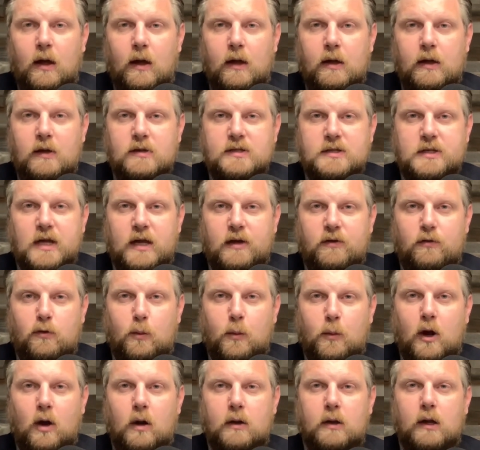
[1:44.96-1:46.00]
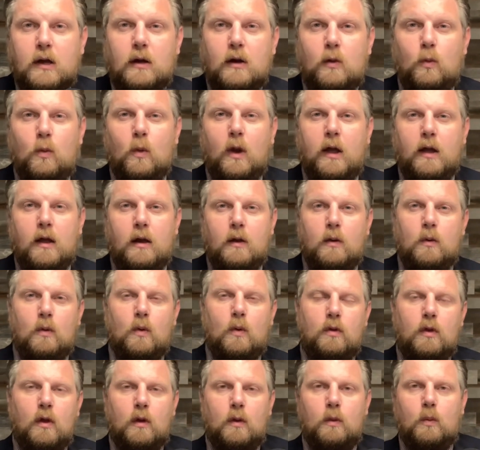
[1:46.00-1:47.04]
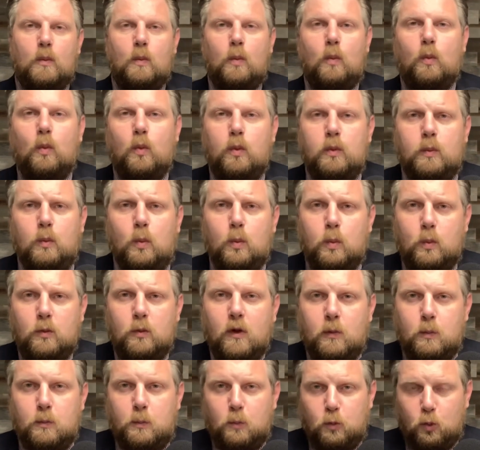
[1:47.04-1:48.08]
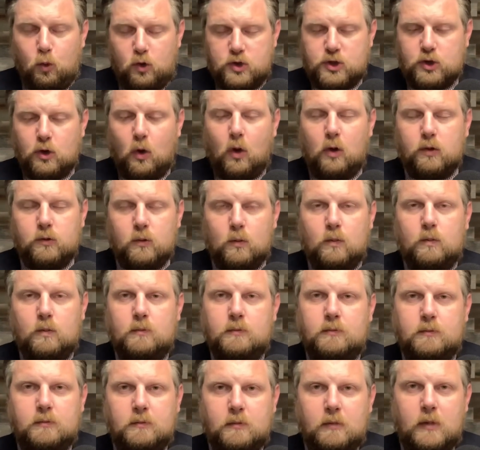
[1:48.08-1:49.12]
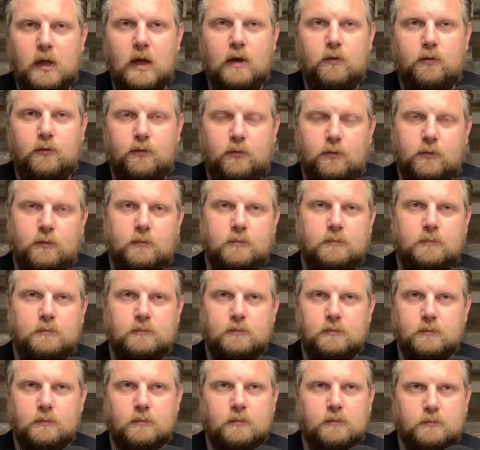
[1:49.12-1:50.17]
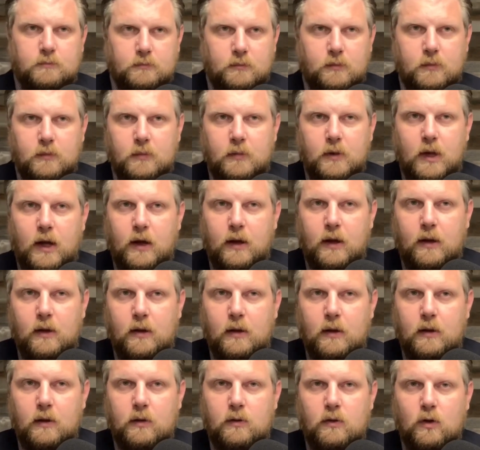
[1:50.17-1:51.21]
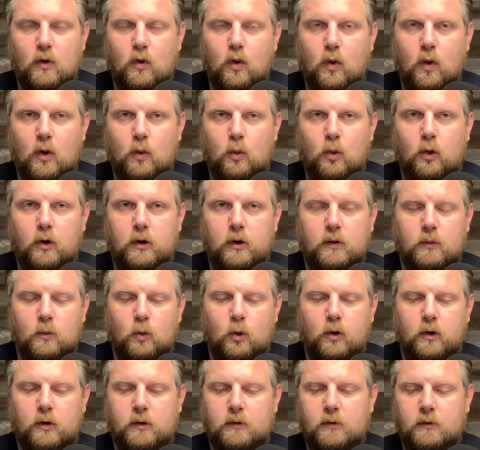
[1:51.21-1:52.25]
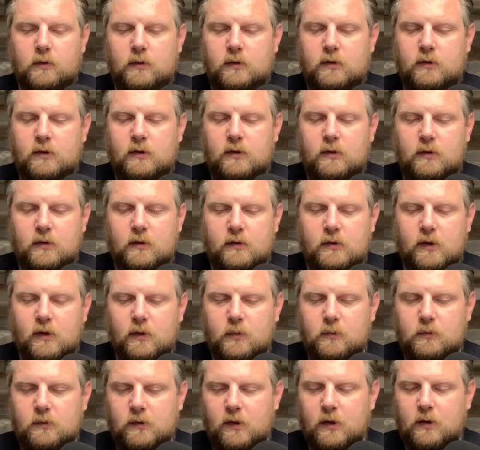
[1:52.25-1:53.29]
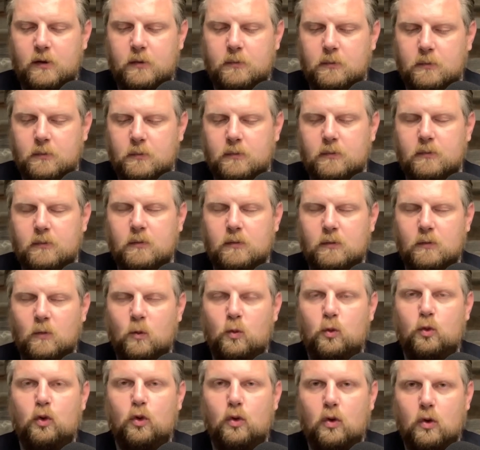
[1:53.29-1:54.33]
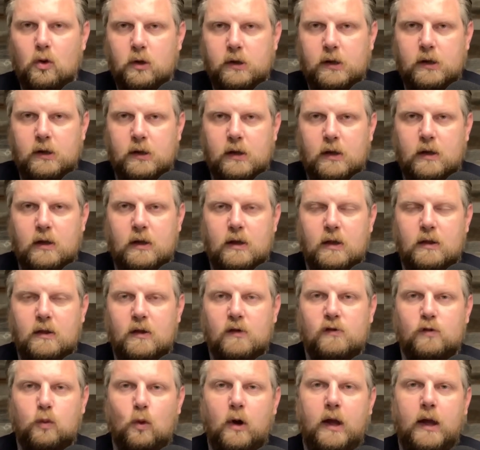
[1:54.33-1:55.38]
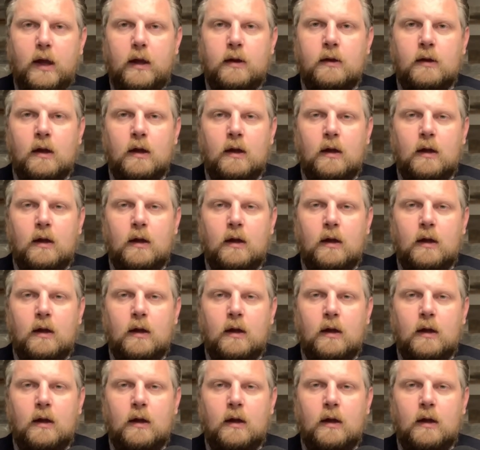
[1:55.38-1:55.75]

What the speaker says: is Native American. And the result, if the court were to rule in this way,